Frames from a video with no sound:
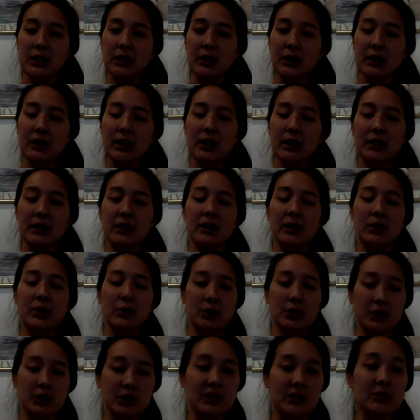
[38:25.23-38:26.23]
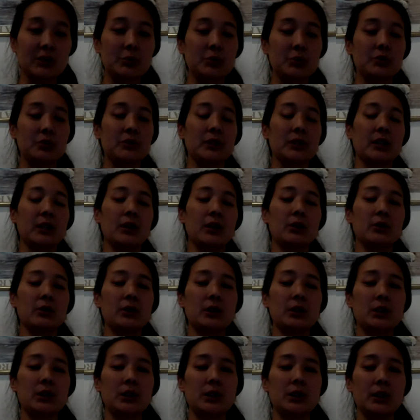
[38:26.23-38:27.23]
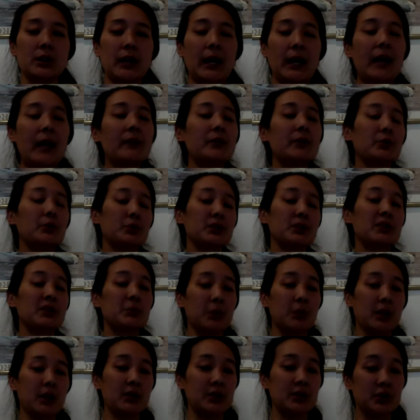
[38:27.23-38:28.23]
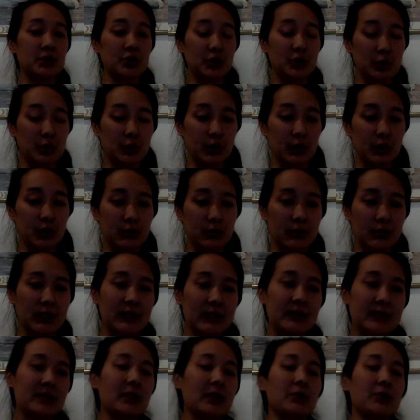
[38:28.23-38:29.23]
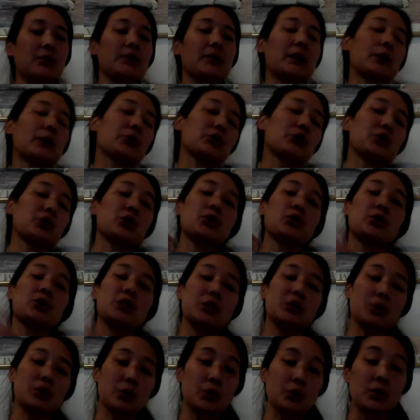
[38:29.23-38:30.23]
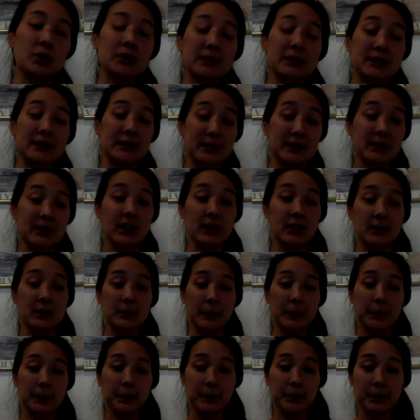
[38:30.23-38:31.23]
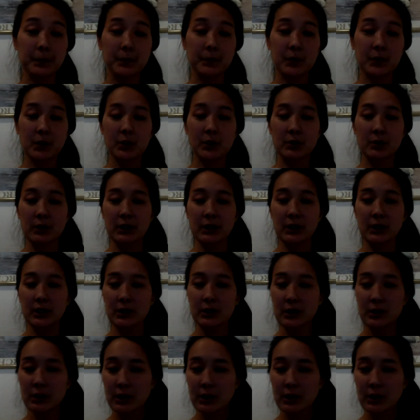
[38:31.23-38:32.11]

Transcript: that the organism will now have a response to it, like sunflowers turning towards the sun, right?